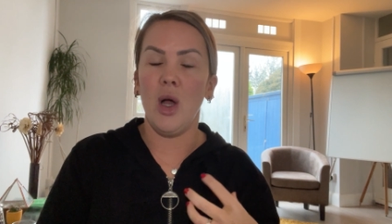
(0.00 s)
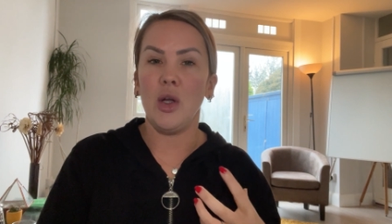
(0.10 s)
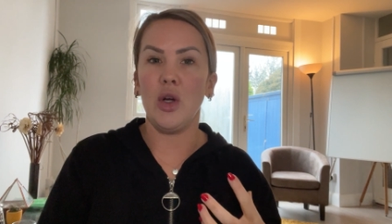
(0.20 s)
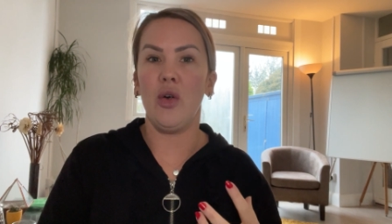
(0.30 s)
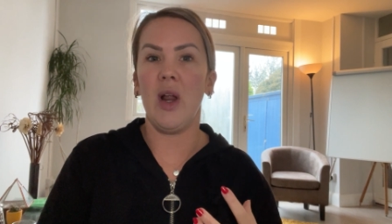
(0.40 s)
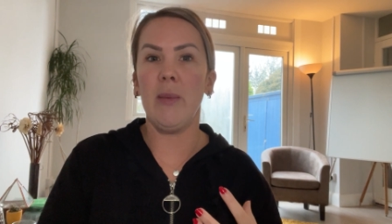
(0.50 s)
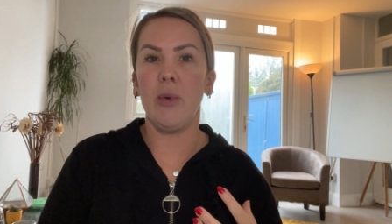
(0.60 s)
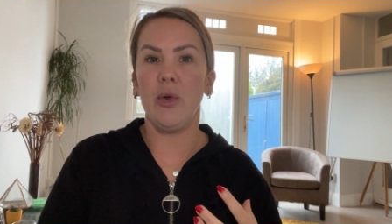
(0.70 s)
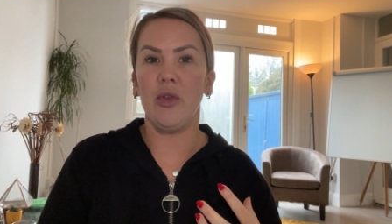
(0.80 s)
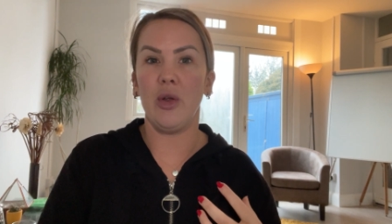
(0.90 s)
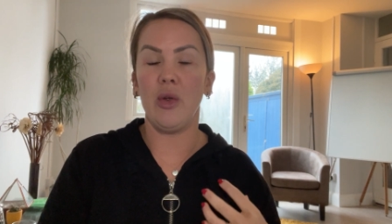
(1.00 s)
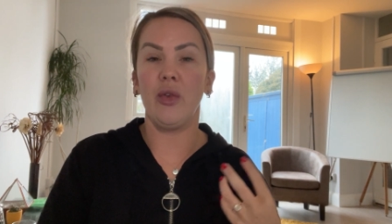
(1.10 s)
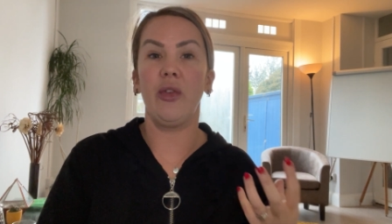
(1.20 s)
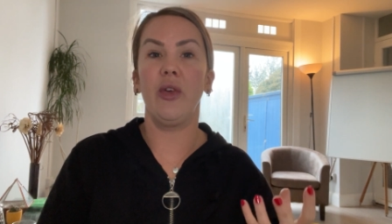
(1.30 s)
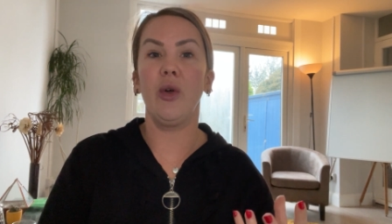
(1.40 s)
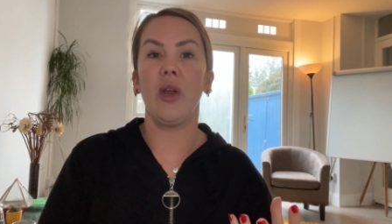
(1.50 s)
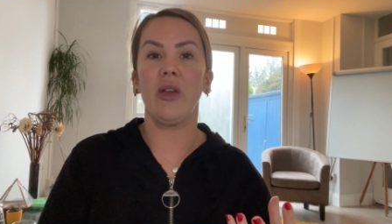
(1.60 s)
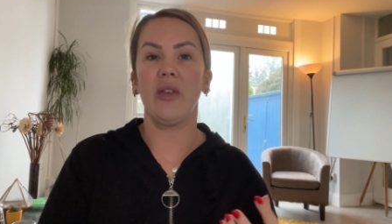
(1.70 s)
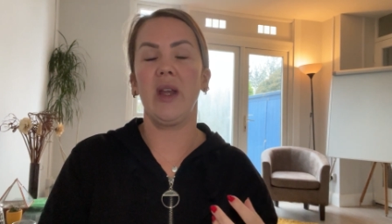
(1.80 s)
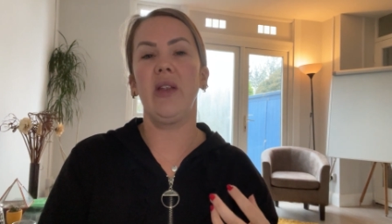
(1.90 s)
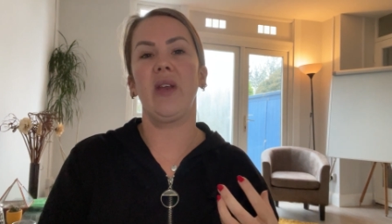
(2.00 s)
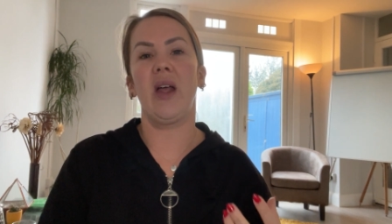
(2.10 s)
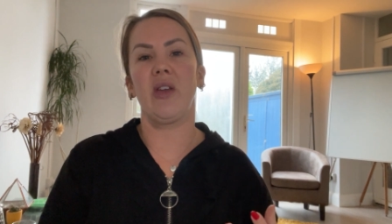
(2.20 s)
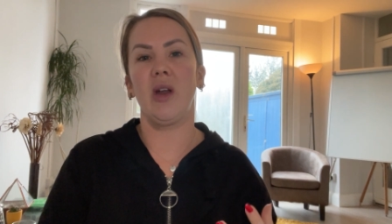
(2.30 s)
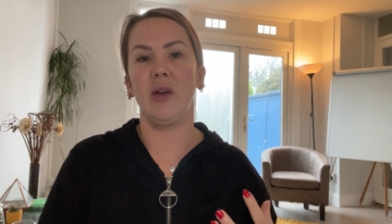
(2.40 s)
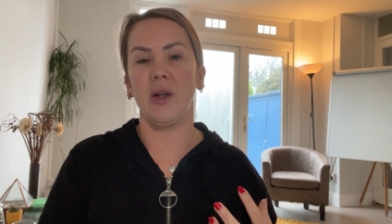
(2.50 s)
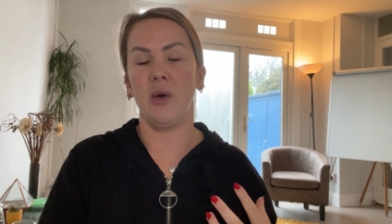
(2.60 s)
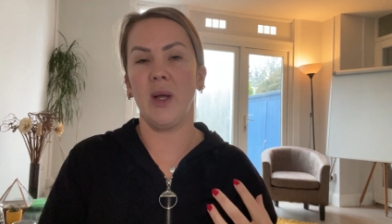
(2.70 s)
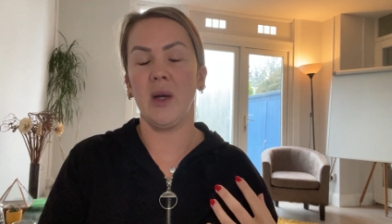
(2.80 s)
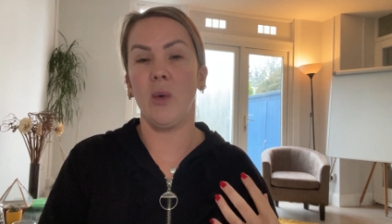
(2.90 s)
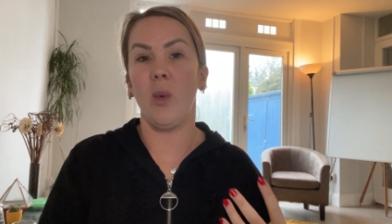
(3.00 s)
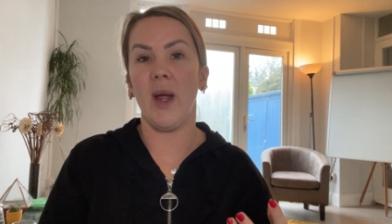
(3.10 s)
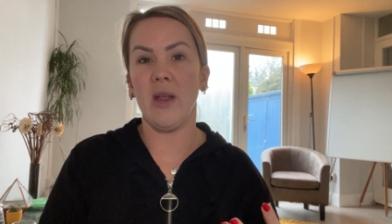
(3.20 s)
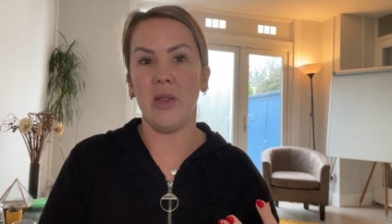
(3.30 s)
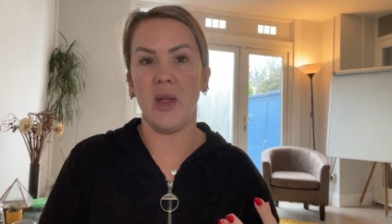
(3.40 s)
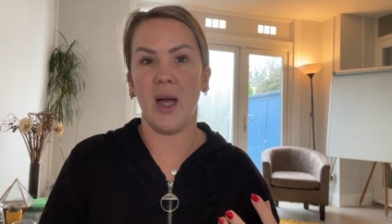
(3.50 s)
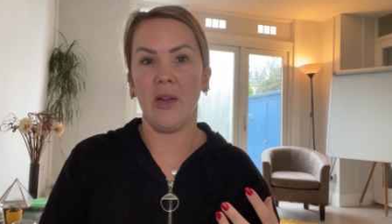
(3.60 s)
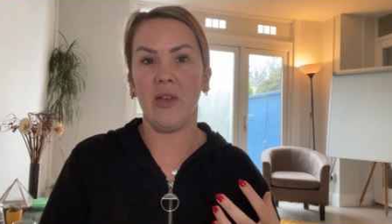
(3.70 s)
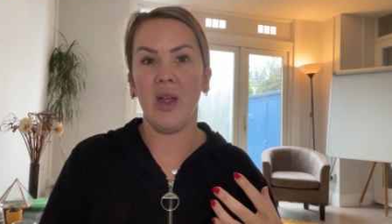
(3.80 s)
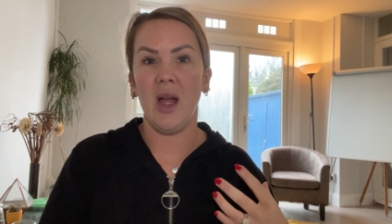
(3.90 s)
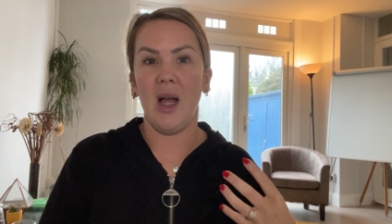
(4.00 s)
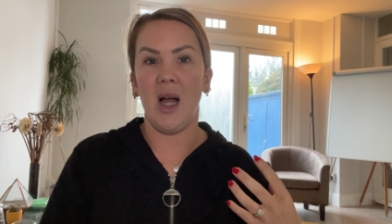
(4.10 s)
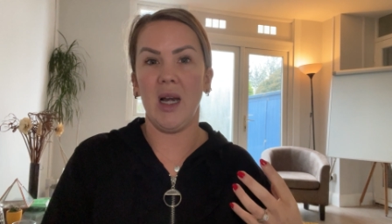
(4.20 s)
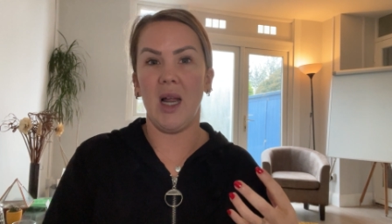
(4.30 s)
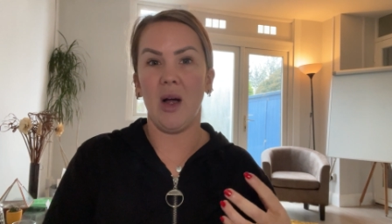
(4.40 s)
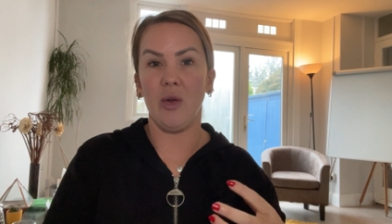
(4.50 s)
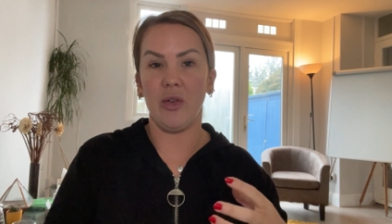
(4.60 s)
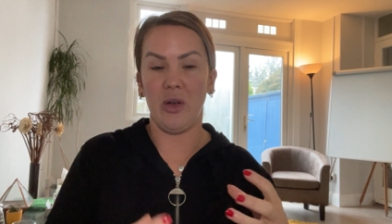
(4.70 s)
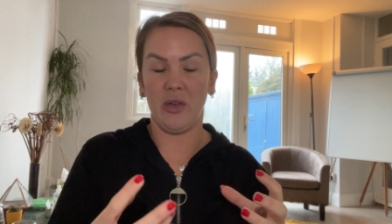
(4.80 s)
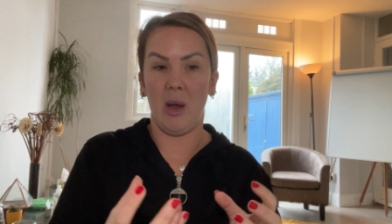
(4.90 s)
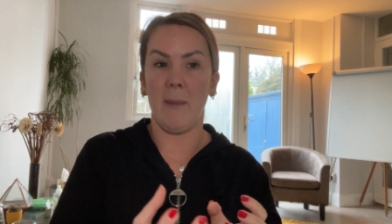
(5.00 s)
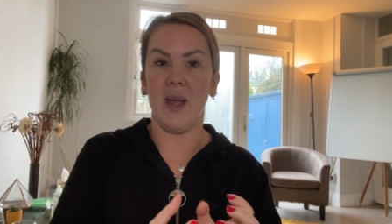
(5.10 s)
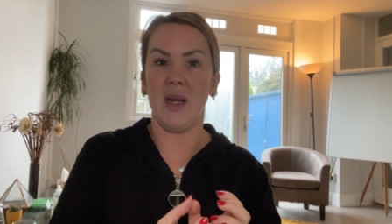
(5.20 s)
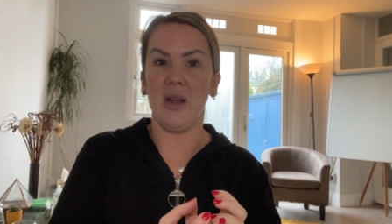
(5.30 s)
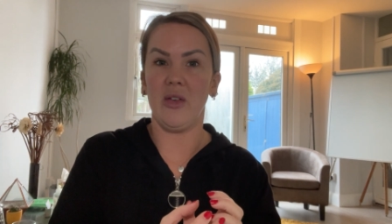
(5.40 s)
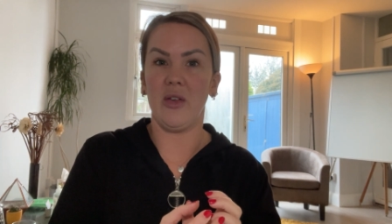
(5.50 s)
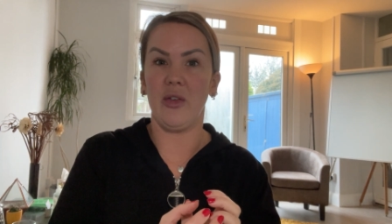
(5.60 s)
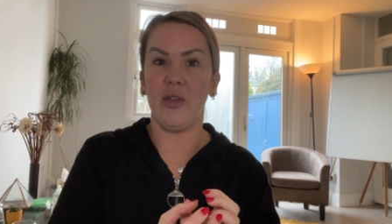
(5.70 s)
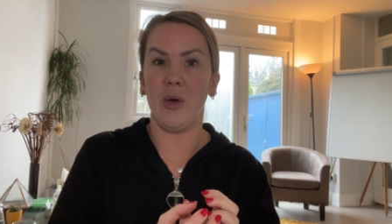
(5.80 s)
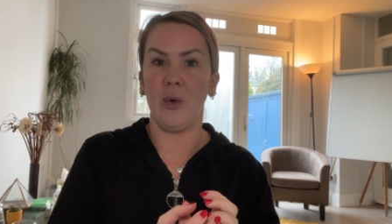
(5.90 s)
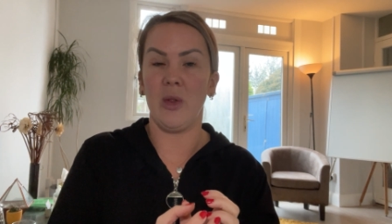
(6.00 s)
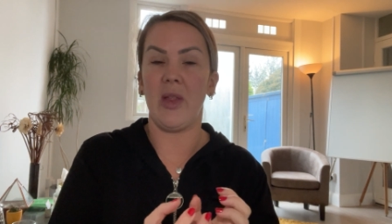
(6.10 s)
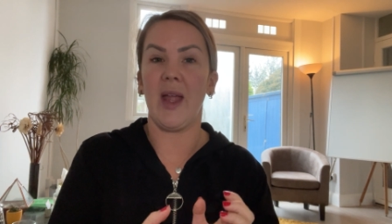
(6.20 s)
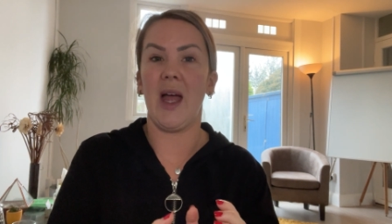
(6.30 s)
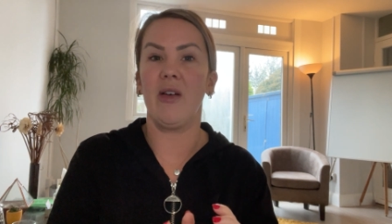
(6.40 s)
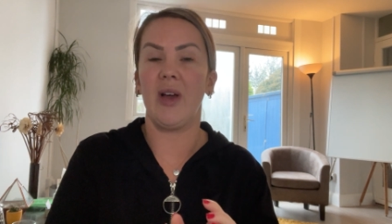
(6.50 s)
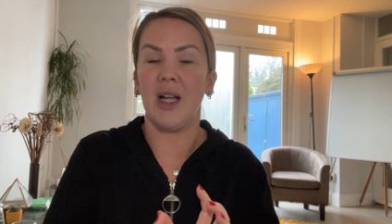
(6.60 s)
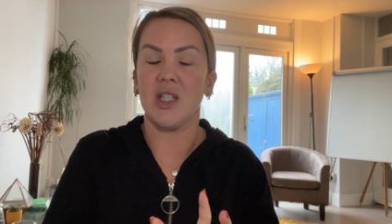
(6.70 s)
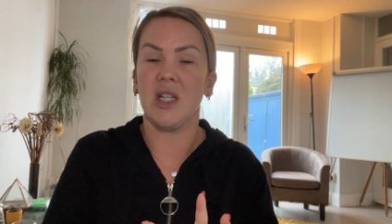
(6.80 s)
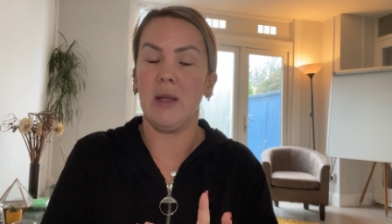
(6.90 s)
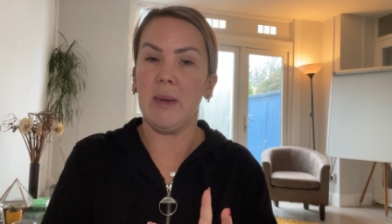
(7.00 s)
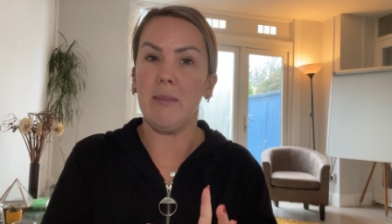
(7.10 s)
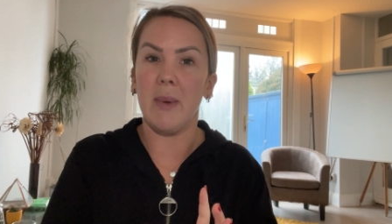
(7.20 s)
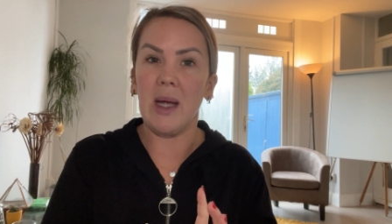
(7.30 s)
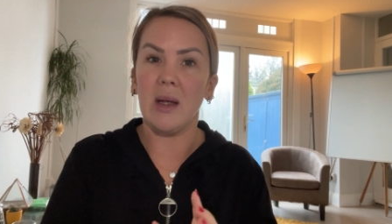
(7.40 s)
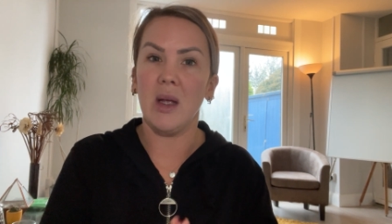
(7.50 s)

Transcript: you're able to fulfill those needs as an adult in a way that allows those unmet needs to feel that they have actually been met.